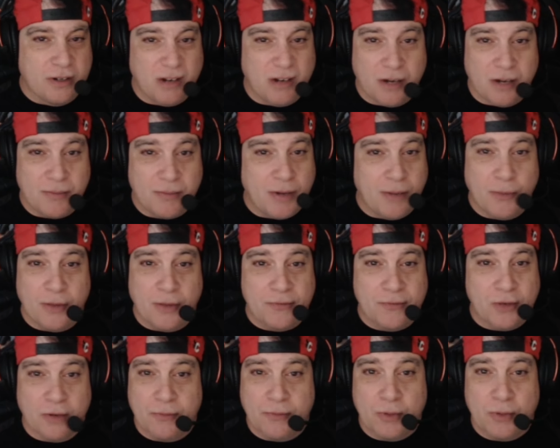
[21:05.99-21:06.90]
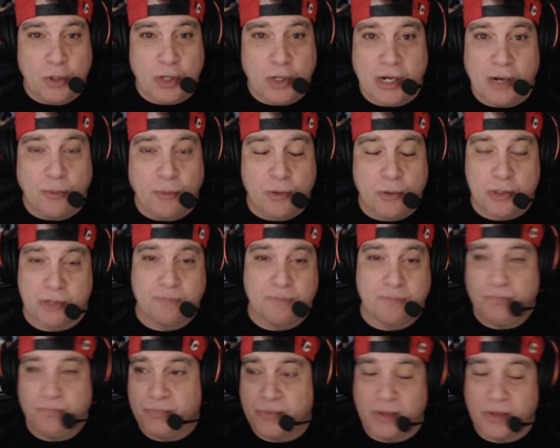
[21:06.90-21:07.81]
I'm not even overlooking. I wasn't
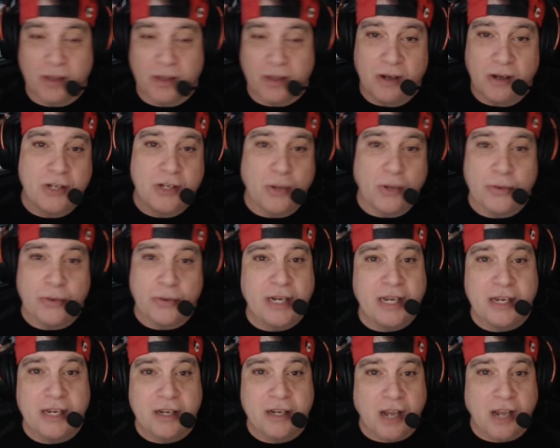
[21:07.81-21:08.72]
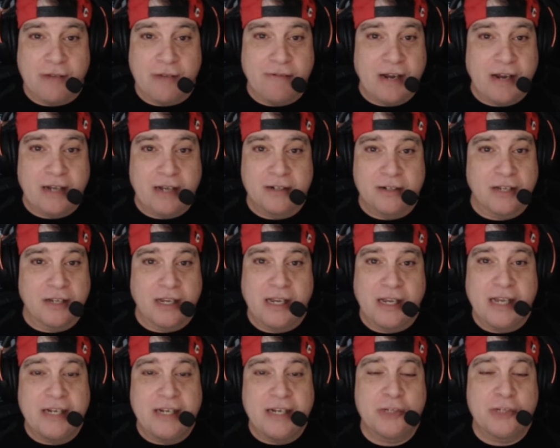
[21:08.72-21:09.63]
nowhere near going around
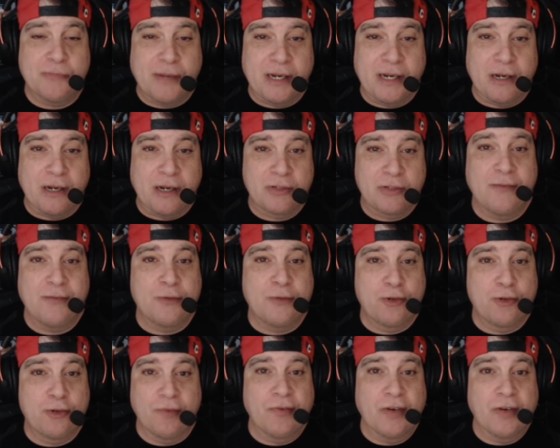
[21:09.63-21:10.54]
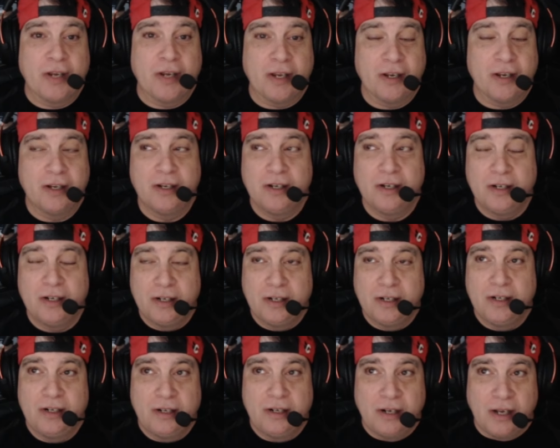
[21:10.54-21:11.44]
any speed. I've never driven it.
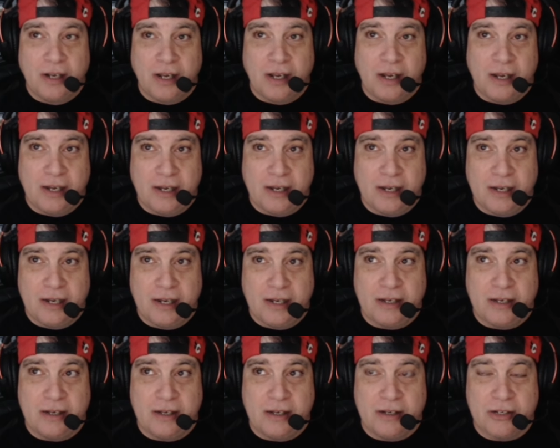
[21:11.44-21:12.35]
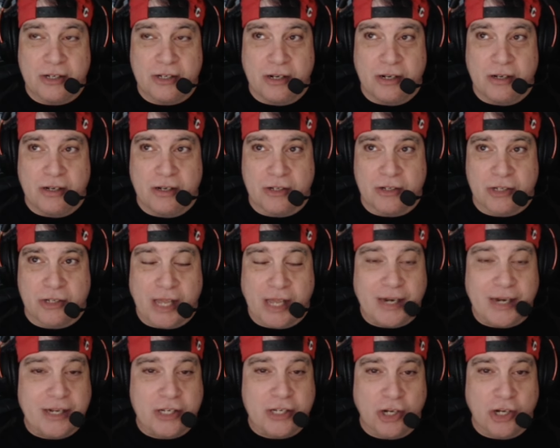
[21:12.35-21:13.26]
So
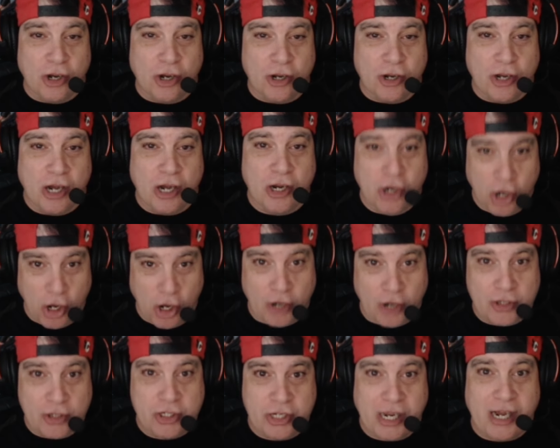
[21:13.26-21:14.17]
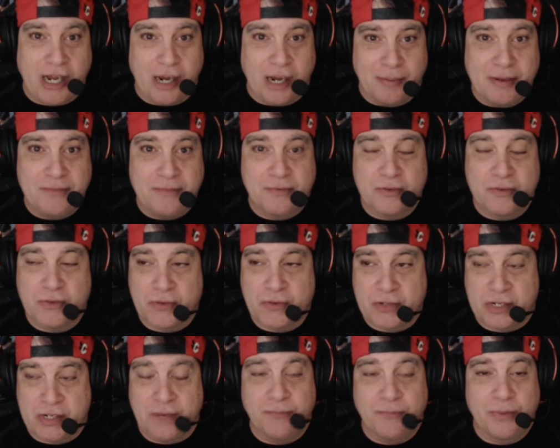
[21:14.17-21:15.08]
that needs a lot of setup, even for
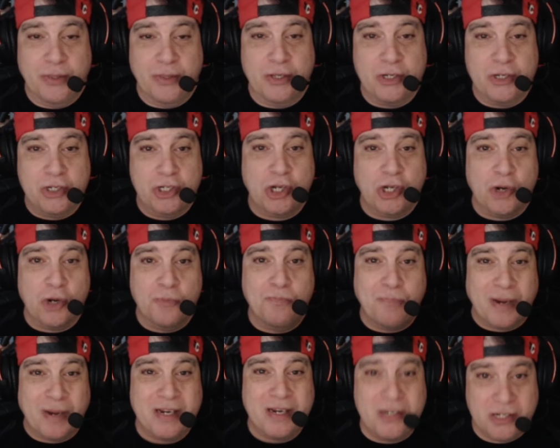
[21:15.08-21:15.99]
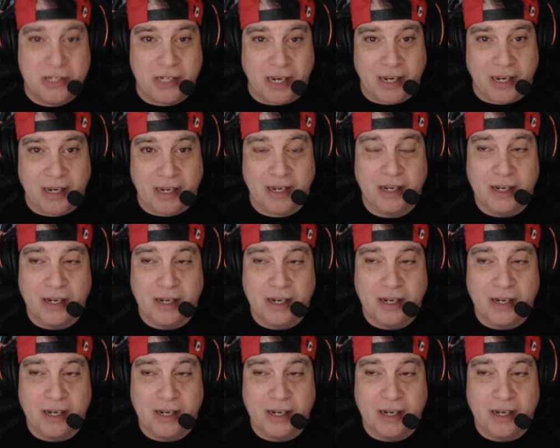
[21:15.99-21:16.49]
something that is so basic.